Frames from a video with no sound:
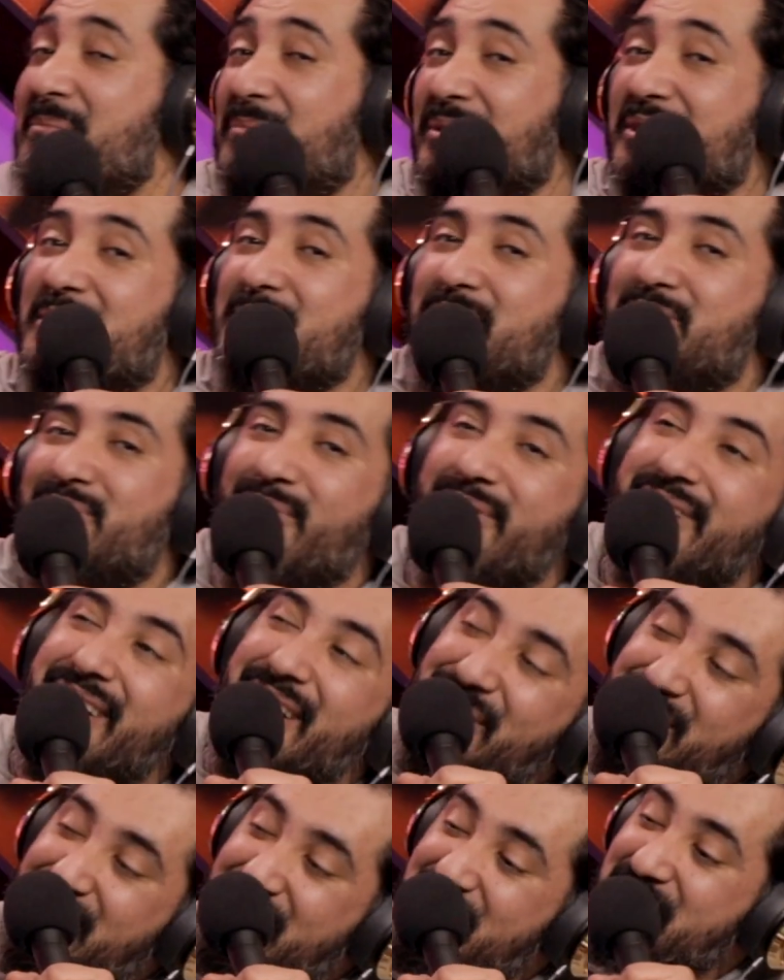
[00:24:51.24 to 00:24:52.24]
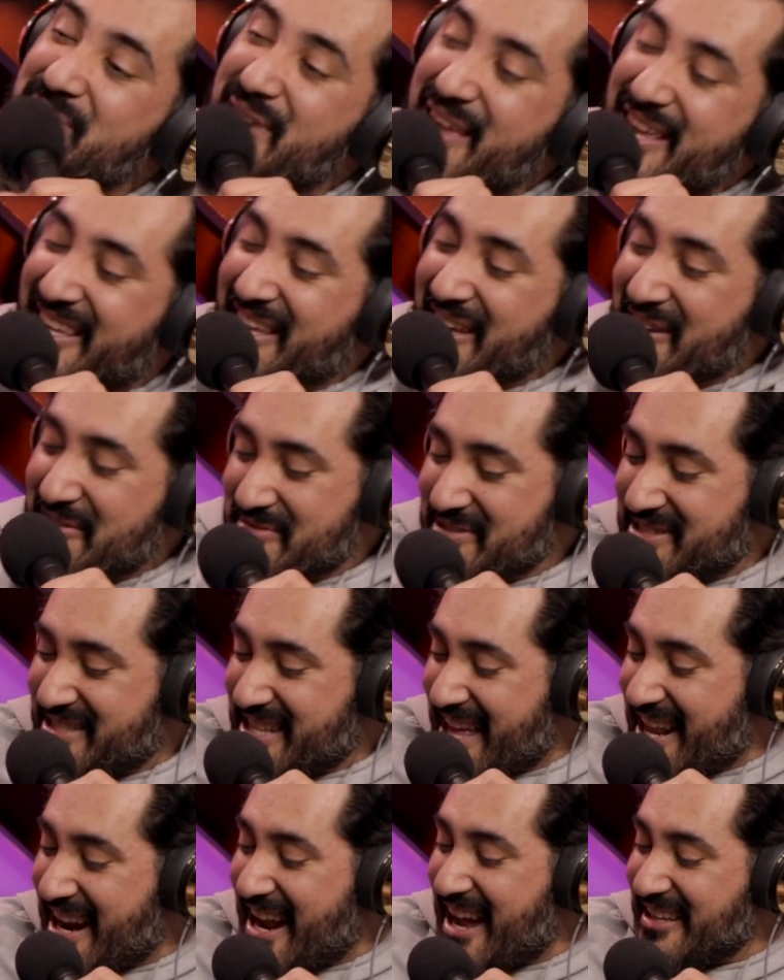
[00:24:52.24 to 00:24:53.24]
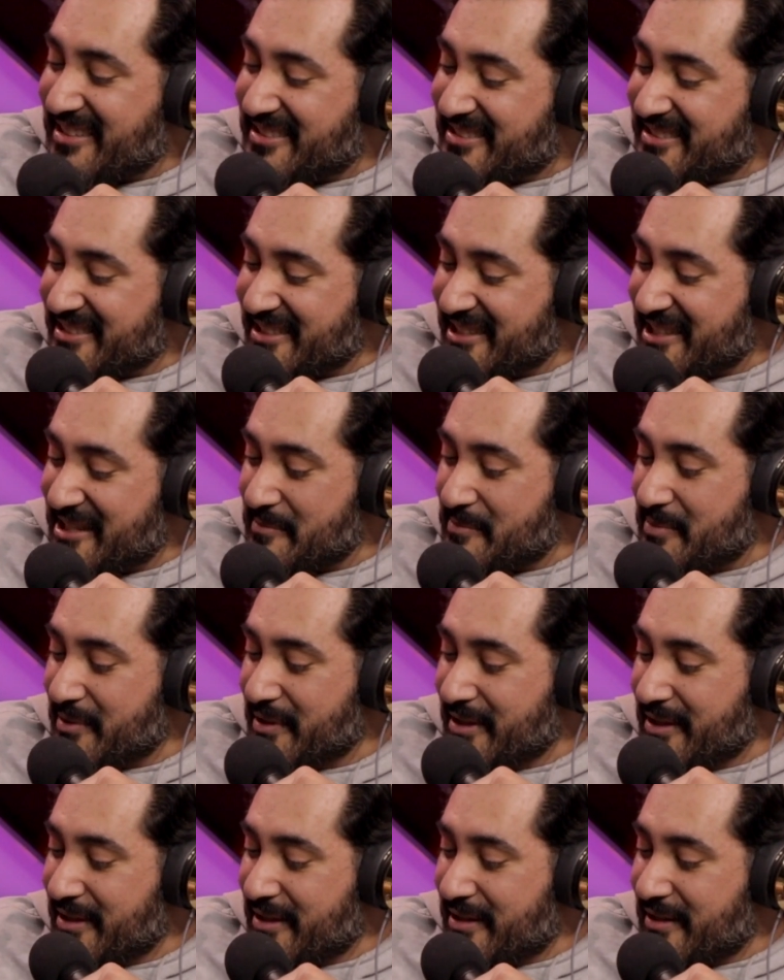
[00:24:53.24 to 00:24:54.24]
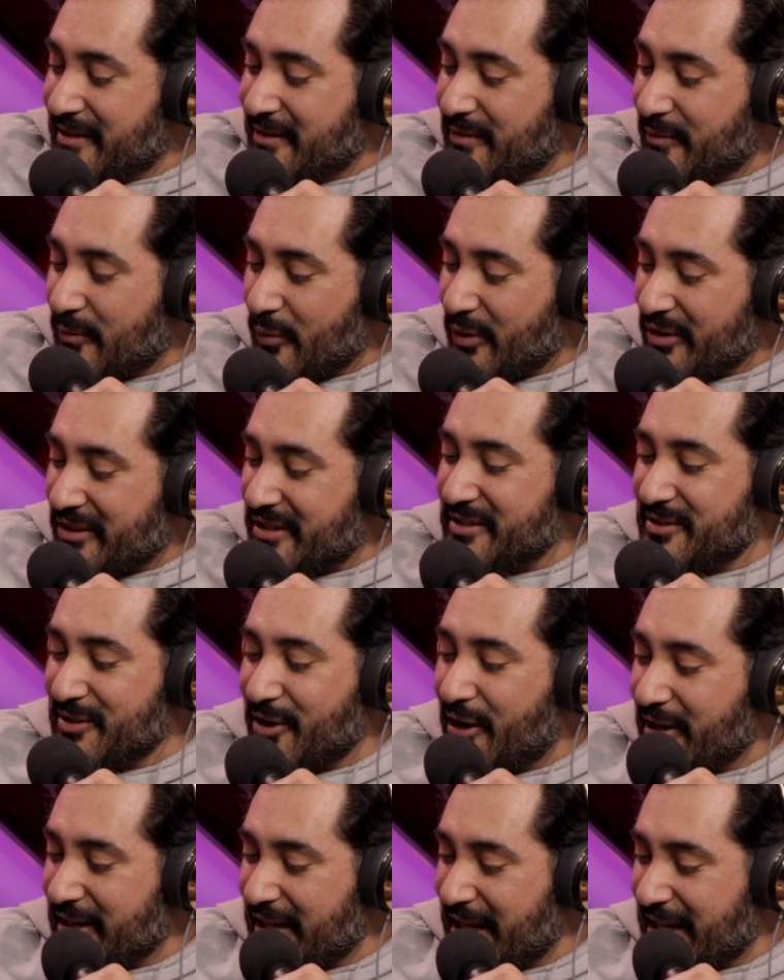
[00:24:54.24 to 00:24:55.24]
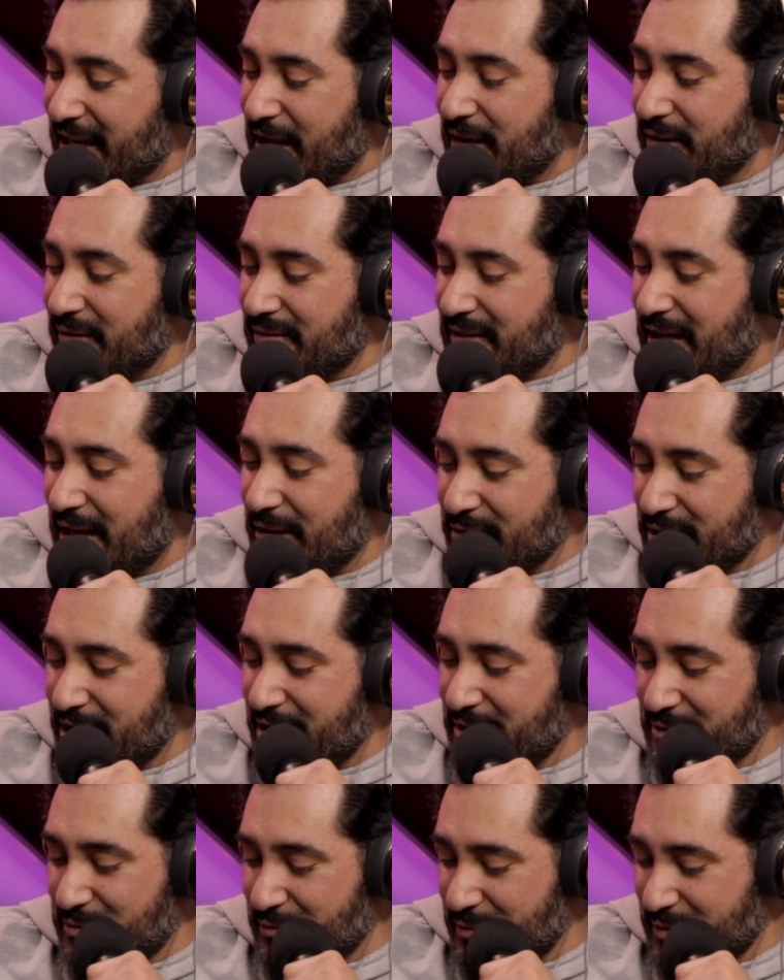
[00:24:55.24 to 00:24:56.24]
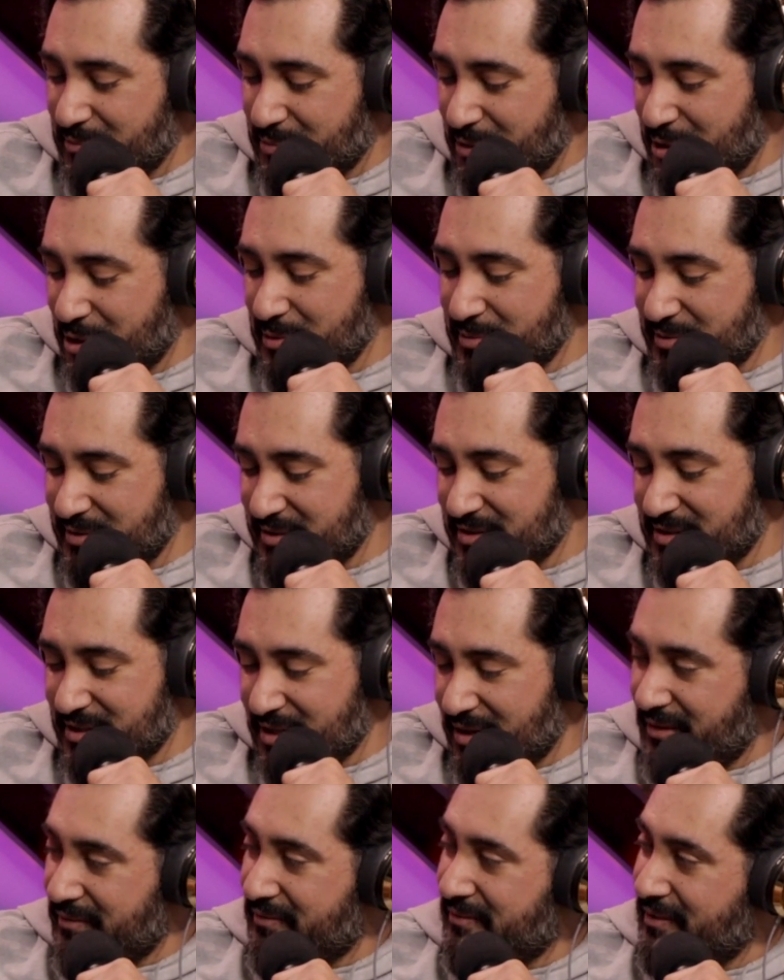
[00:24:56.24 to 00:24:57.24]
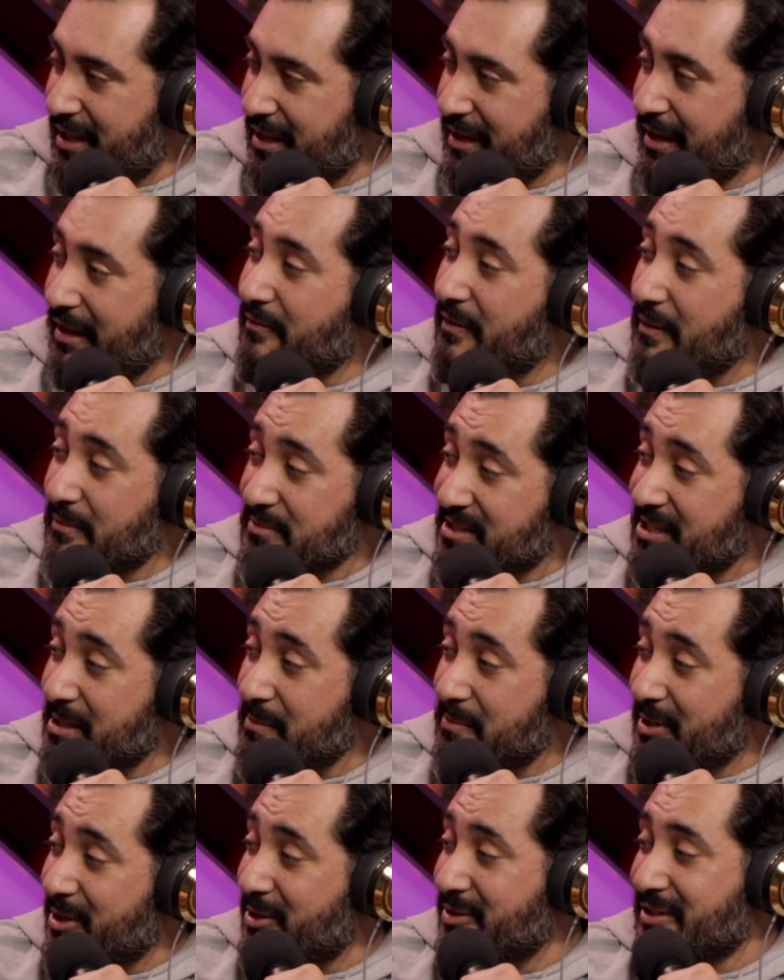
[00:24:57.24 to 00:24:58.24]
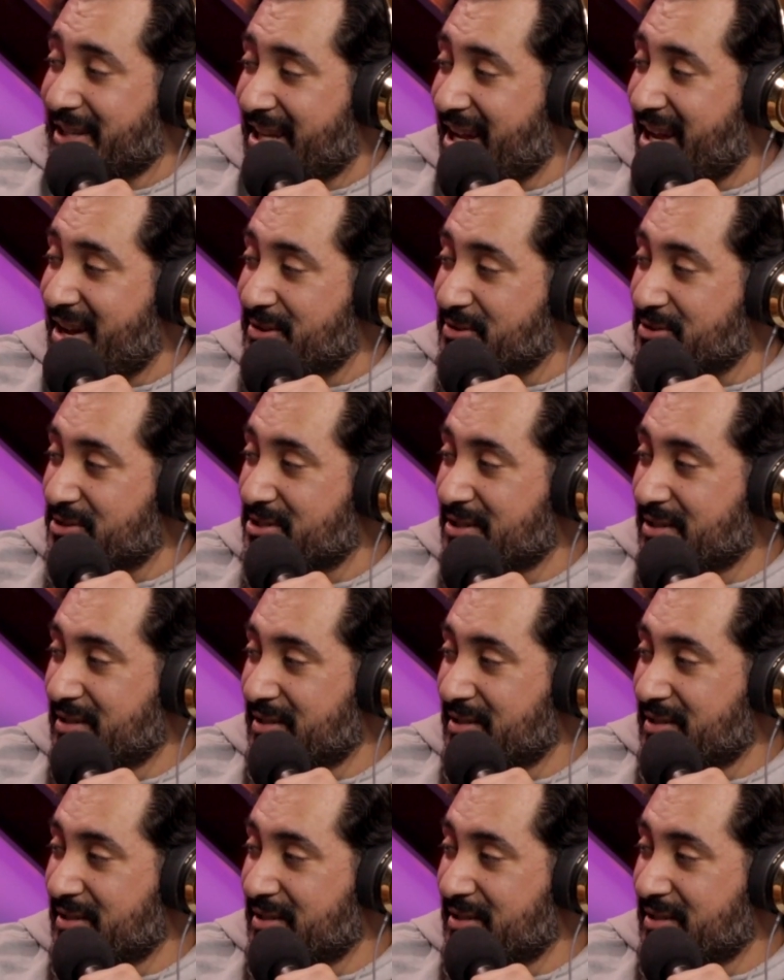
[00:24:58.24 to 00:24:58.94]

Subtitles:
but the point I was making was that I sleep with the dog. Like I'll cuddle with Burbs and stuff. Like if I'm sleeping on the couch,